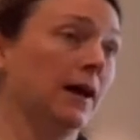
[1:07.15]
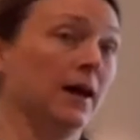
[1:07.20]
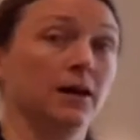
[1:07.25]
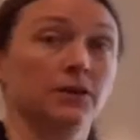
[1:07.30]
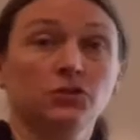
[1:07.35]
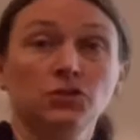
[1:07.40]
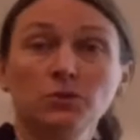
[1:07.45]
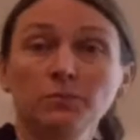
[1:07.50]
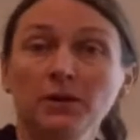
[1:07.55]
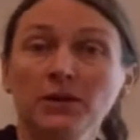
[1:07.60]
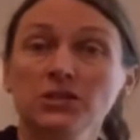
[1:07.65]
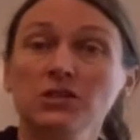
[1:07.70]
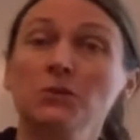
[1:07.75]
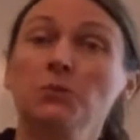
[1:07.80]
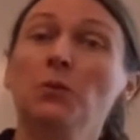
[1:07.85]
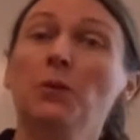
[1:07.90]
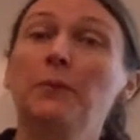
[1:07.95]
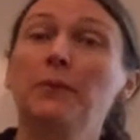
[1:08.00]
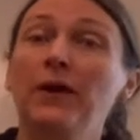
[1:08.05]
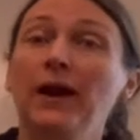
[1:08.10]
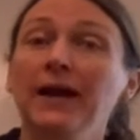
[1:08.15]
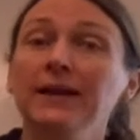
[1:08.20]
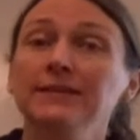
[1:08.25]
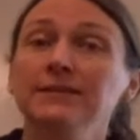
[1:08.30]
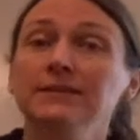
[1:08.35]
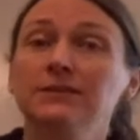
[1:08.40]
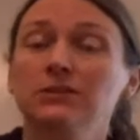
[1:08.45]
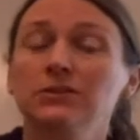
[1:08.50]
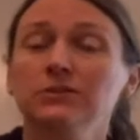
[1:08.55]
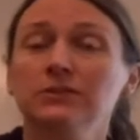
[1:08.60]
too much, and we'll practice
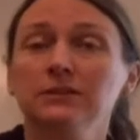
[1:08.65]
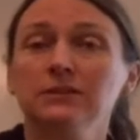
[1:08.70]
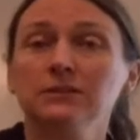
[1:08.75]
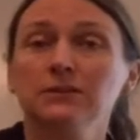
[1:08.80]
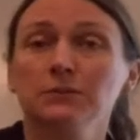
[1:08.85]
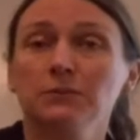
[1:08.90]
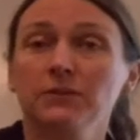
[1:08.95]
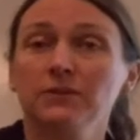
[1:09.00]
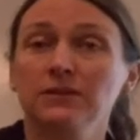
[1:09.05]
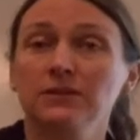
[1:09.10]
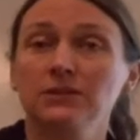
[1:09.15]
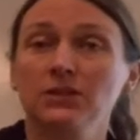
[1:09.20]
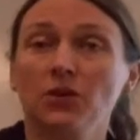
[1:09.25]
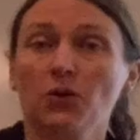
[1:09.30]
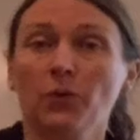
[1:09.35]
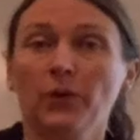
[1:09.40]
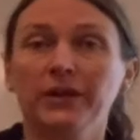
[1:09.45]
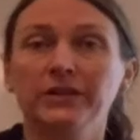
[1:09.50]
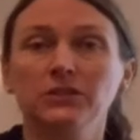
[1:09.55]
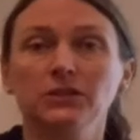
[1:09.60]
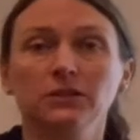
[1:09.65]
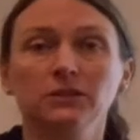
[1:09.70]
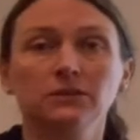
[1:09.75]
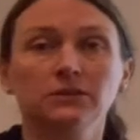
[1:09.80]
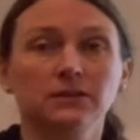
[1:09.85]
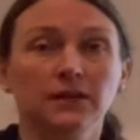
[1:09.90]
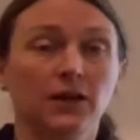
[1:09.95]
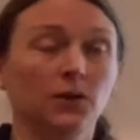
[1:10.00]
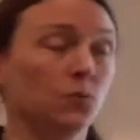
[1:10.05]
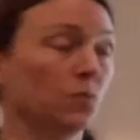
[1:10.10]
using some of these equations
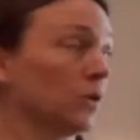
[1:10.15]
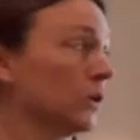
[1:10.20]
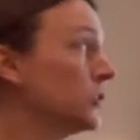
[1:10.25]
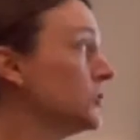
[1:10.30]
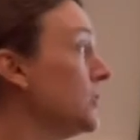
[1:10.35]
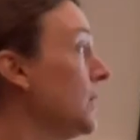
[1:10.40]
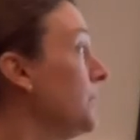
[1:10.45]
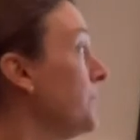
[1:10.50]
in workshop.